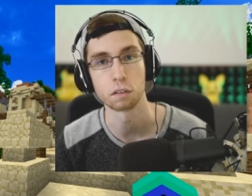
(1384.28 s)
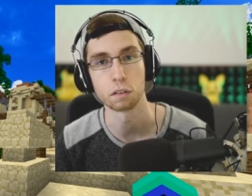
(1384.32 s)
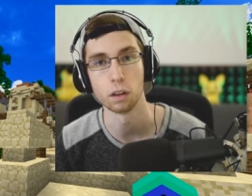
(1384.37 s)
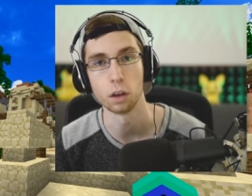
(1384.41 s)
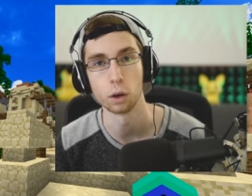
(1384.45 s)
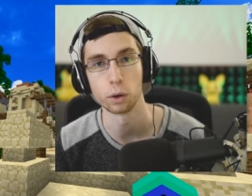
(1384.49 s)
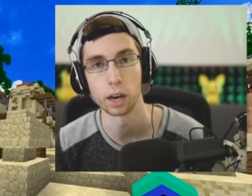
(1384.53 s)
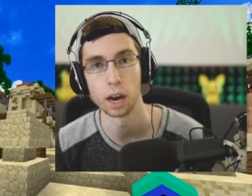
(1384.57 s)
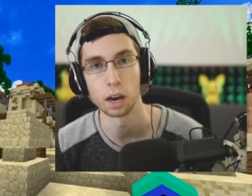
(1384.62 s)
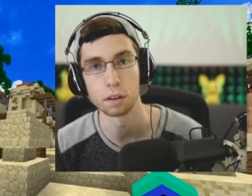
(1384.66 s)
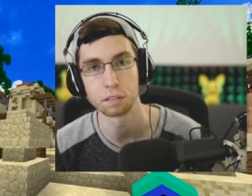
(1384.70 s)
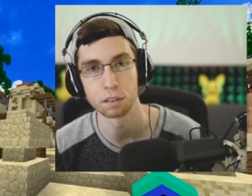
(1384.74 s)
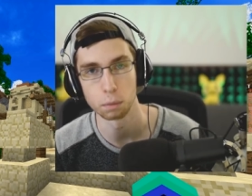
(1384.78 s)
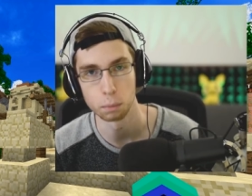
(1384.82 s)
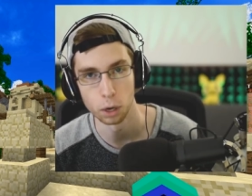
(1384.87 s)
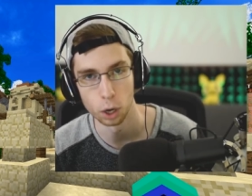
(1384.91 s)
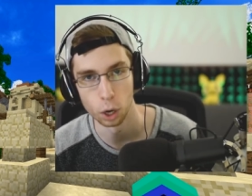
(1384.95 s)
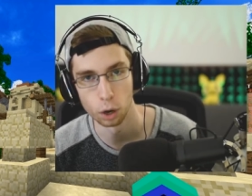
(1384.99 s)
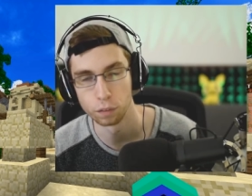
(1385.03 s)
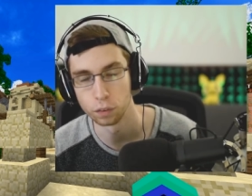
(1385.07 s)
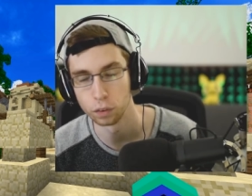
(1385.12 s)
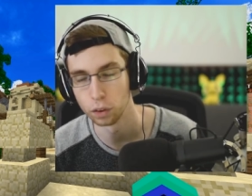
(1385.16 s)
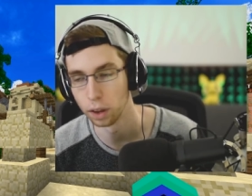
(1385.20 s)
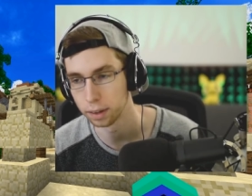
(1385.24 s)
though, guys, let me
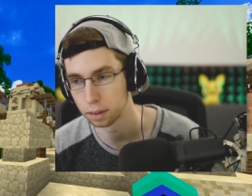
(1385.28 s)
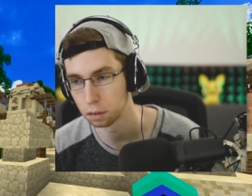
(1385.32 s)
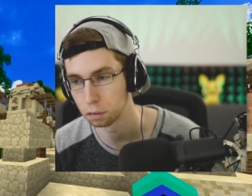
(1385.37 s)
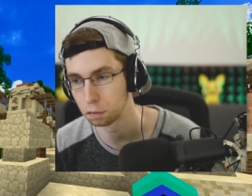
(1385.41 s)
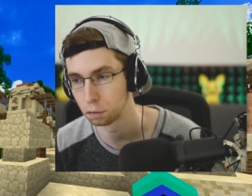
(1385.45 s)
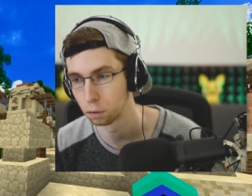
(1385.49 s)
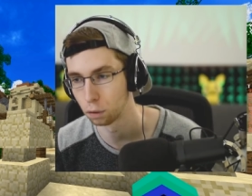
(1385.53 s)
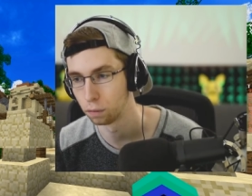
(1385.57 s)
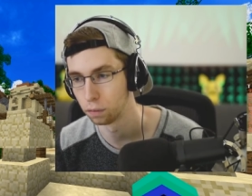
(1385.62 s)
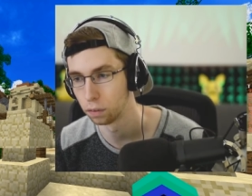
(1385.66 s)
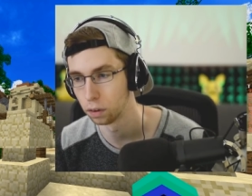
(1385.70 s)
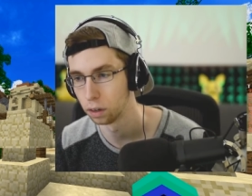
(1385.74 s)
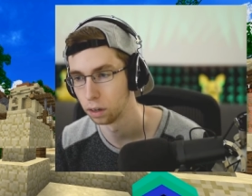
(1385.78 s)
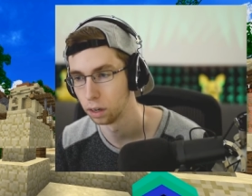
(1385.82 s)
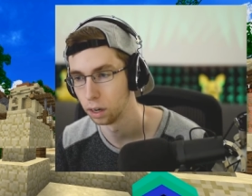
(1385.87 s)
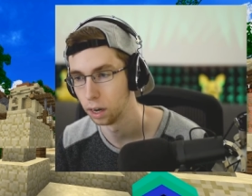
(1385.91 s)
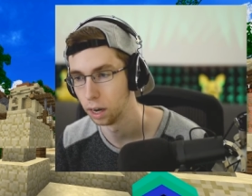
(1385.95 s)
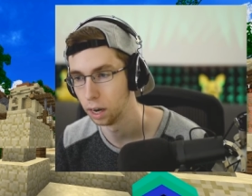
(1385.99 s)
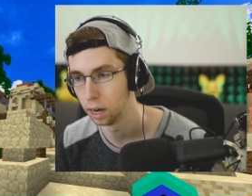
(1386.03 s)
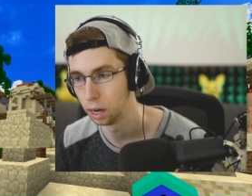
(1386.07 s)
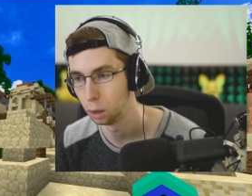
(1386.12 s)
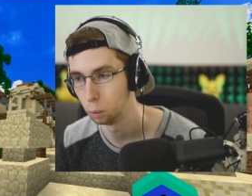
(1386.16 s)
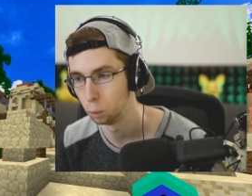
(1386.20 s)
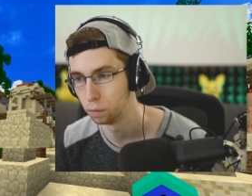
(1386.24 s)
know if you like the server
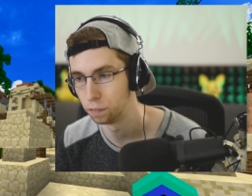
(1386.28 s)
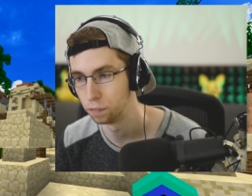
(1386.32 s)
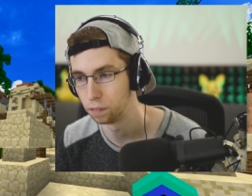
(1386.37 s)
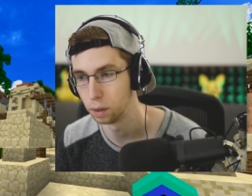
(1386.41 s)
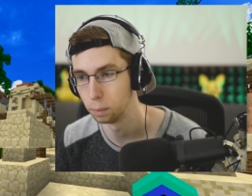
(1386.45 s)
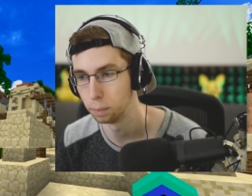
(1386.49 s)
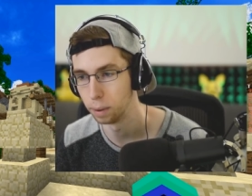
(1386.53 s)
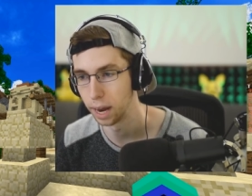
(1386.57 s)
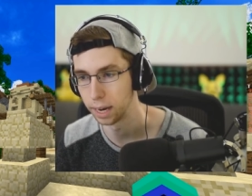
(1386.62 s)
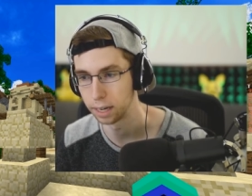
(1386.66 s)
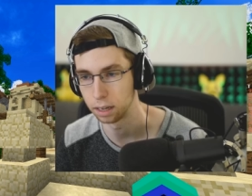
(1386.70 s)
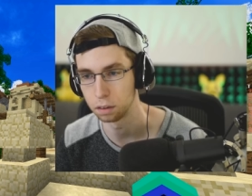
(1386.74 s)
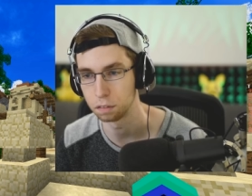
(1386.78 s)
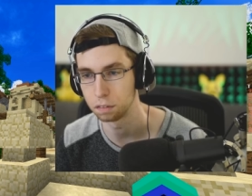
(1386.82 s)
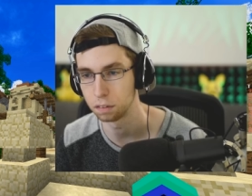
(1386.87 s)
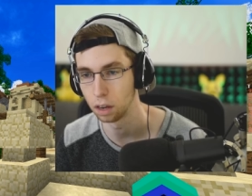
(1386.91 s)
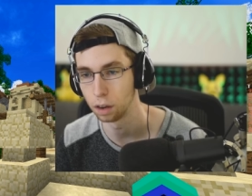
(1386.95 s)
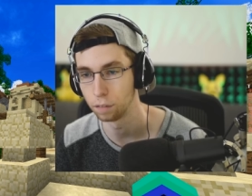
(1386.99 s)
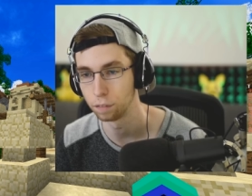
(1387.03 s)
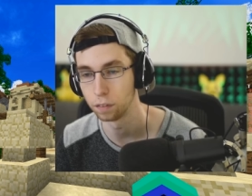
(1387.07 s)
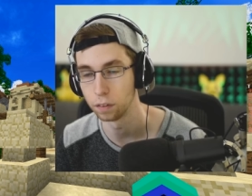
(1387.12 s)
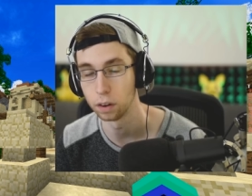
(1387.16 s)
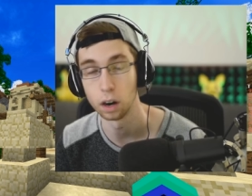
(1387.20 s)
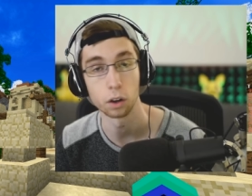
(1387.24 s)
uh, with feedback and
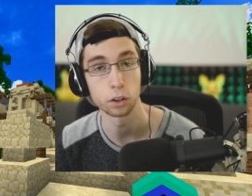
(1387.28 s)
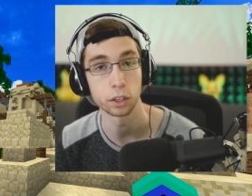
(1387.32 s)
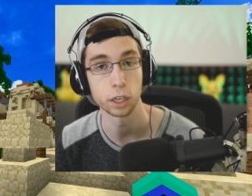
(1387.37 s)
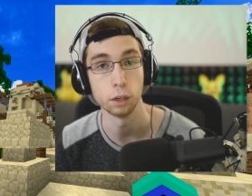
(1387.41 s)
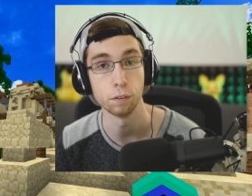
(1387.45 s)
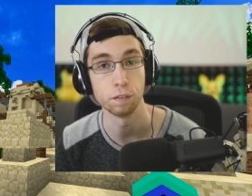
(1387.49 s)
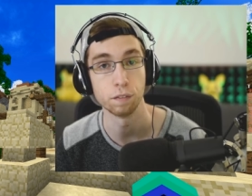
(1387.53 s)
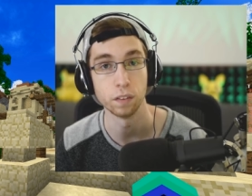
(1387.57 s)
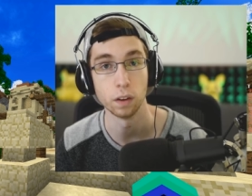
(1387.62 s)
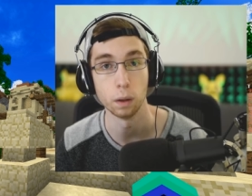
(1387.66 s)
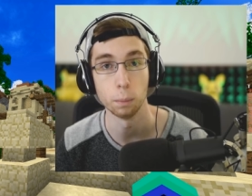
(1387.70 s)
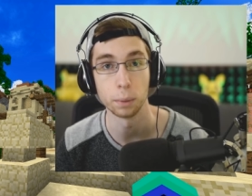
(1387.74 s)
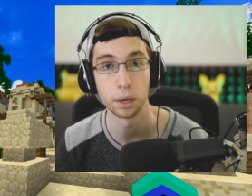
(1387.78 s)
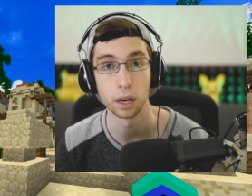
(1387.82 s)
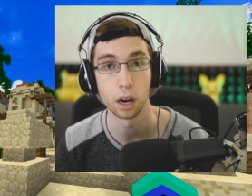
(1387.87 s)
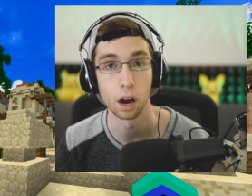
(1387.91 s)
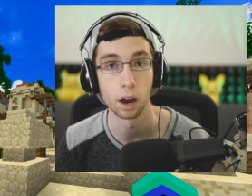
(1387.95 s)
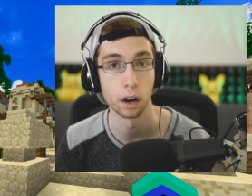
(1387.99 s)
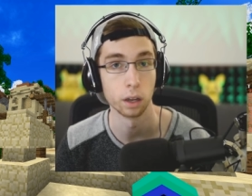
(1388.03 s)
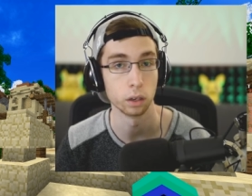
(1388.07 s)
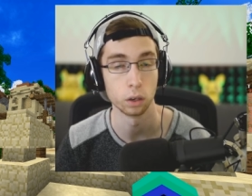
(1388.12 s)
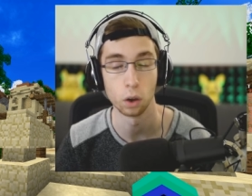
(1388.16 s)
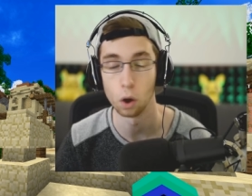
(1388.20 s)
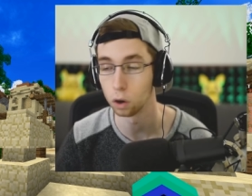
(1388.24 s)
stuff, and I'll keep filming
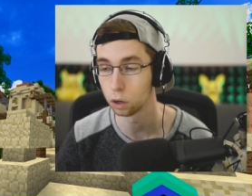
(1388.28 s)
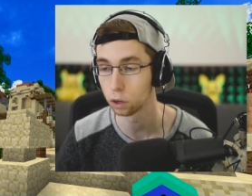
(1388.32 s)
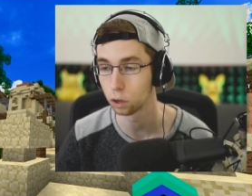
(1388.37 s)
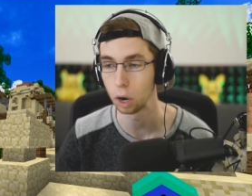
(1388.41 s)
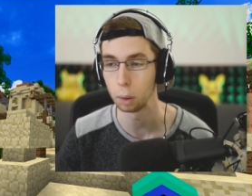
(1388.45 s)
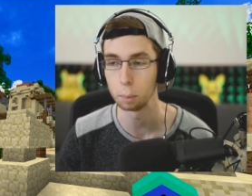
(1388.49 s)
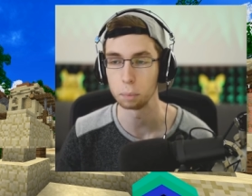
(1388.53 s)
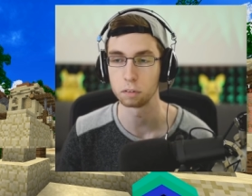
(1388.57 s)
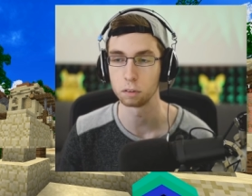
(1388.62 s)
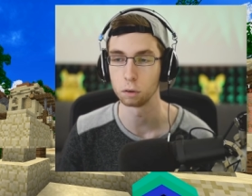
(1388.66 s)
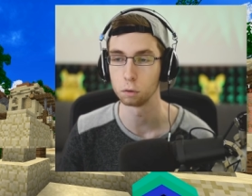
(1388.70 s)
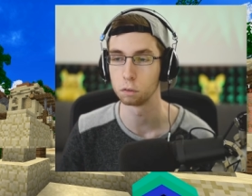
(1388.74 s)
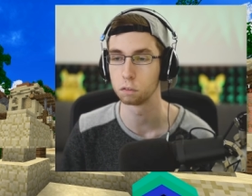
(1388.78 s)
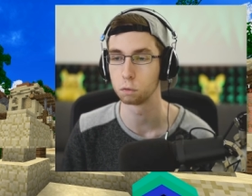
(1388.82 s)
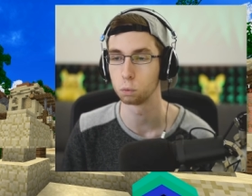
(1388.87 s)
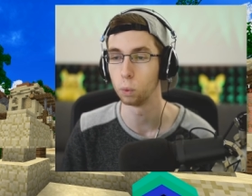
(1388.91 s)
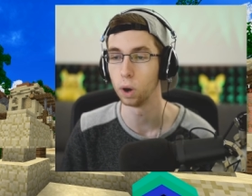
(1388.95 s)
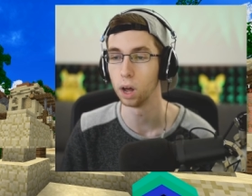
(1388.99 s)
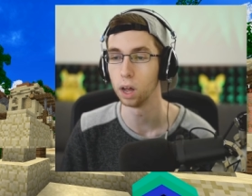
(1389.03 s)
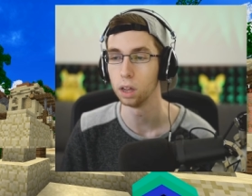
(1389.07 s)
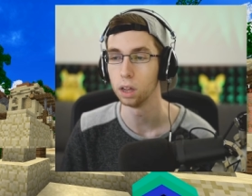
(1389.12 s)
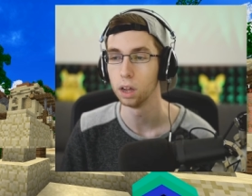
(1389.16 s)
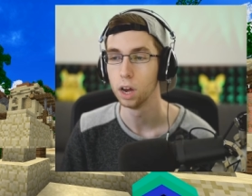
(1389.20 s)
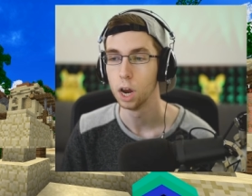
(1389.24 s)
on it. Longer episodes as
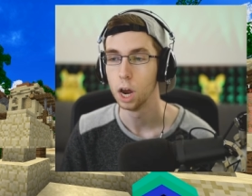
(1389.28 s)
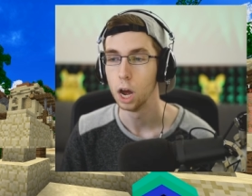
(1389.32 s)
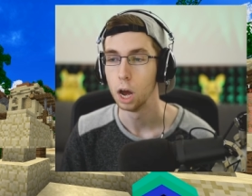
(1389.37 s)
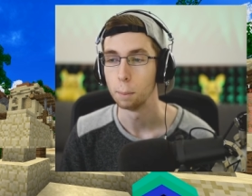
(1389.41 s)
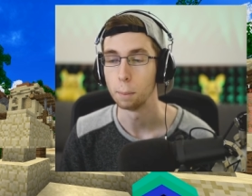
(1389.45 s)
well.